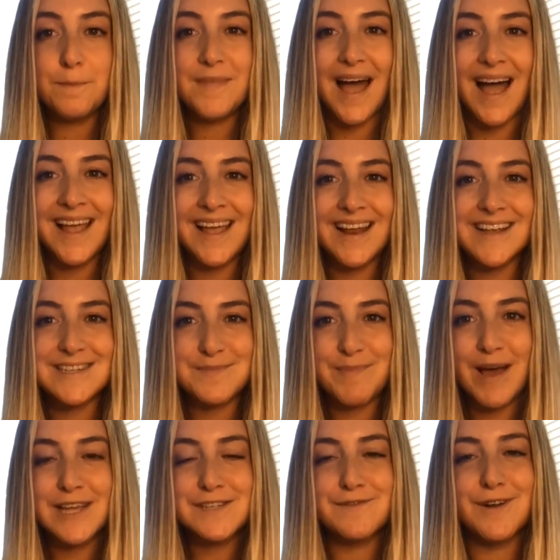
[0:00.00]
diet is
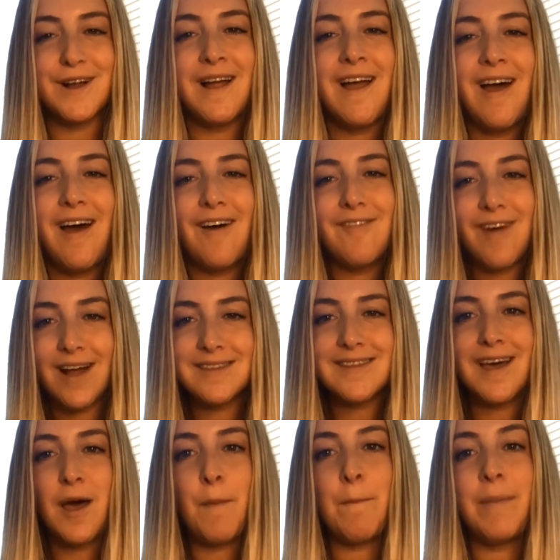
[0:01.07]
best for
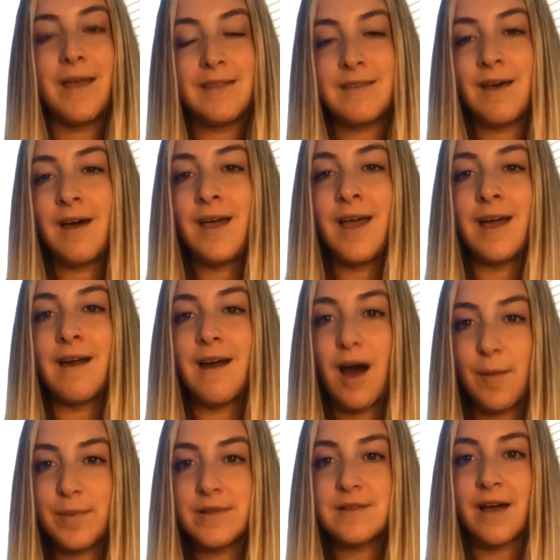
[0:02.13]
Vata, Pitta, and
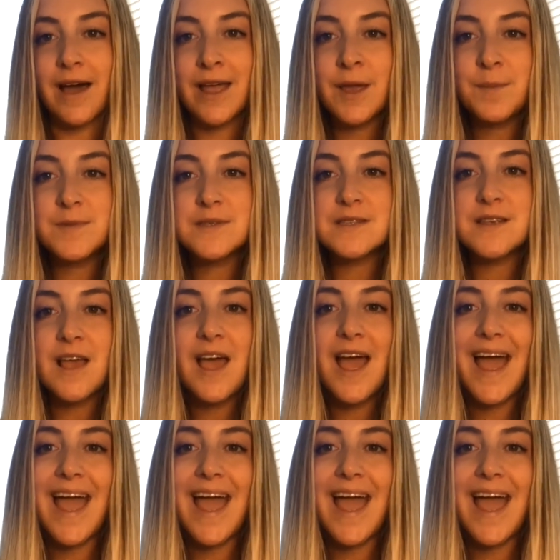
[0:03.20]
Kapha types.